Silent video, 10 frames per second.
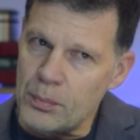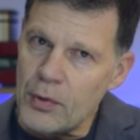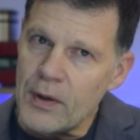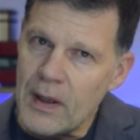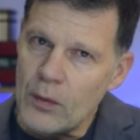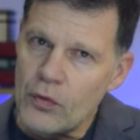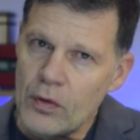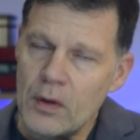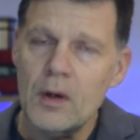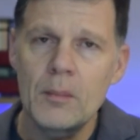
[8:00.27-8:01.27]
pronounced
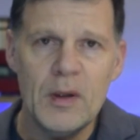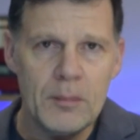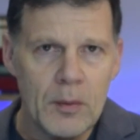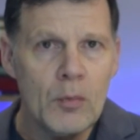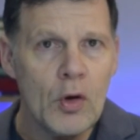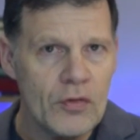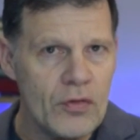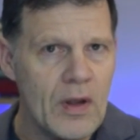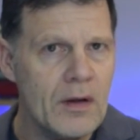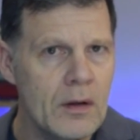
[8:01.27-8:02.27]
a little bit, but more
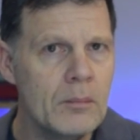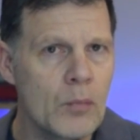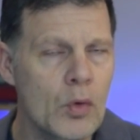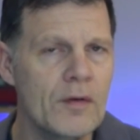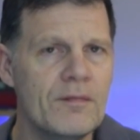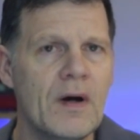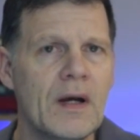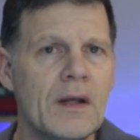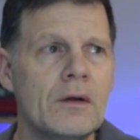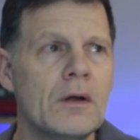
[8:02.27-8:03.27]
extended and more
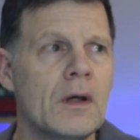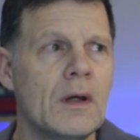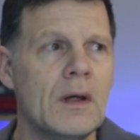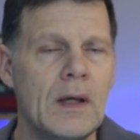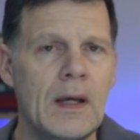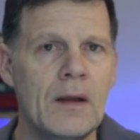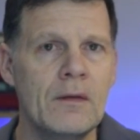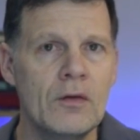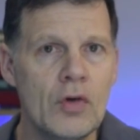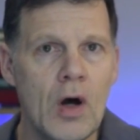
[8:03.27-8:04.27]
defined.
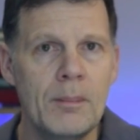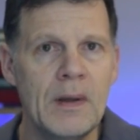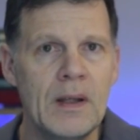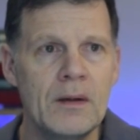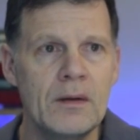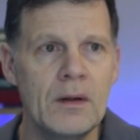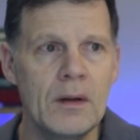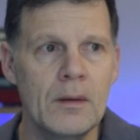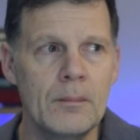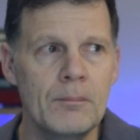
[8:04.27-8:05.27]
And the top end
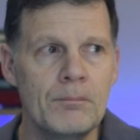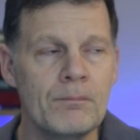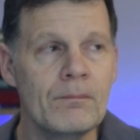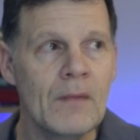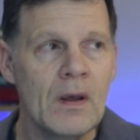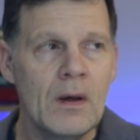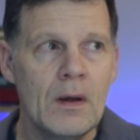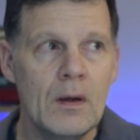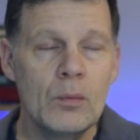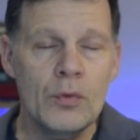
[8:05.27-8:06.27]

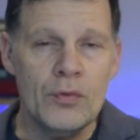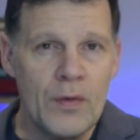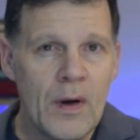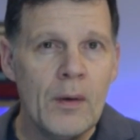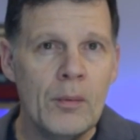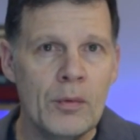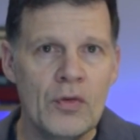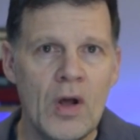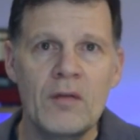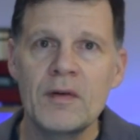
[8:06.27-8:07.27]
was very
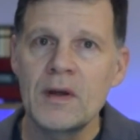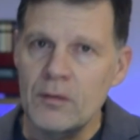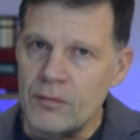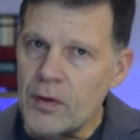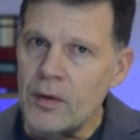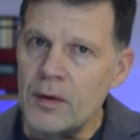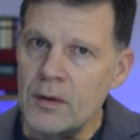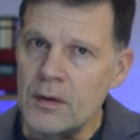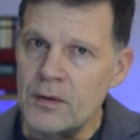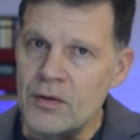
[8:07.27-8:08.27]
resolving and
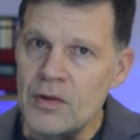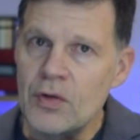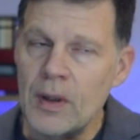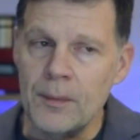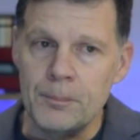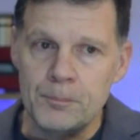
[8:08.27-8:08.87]
very detailed.